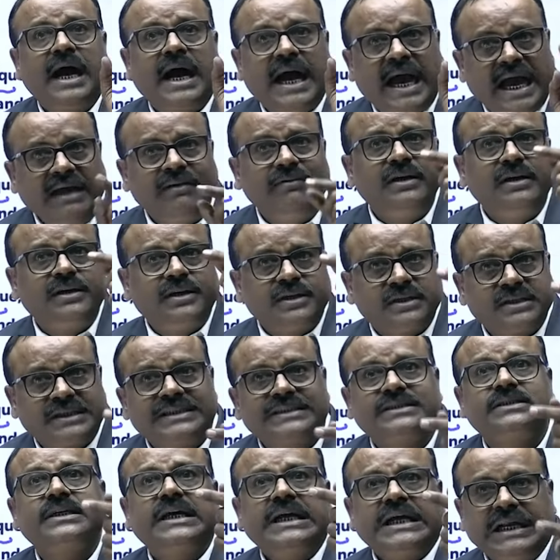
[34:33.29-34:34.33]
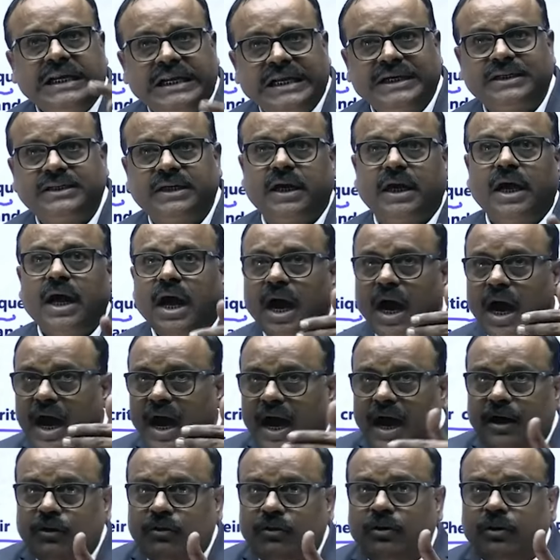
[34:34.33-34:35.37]
I will discuss later
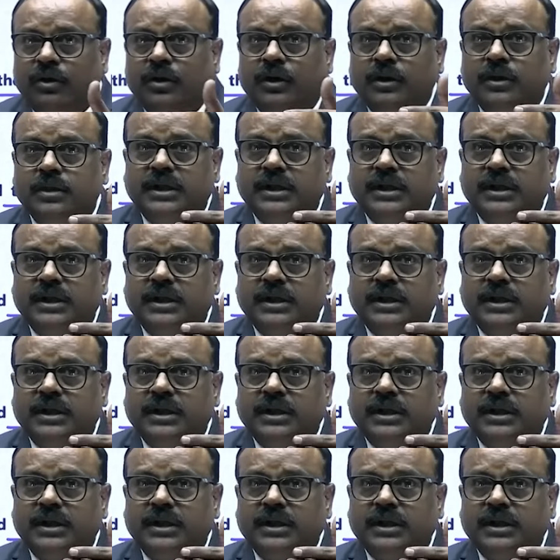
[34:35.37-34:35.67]
how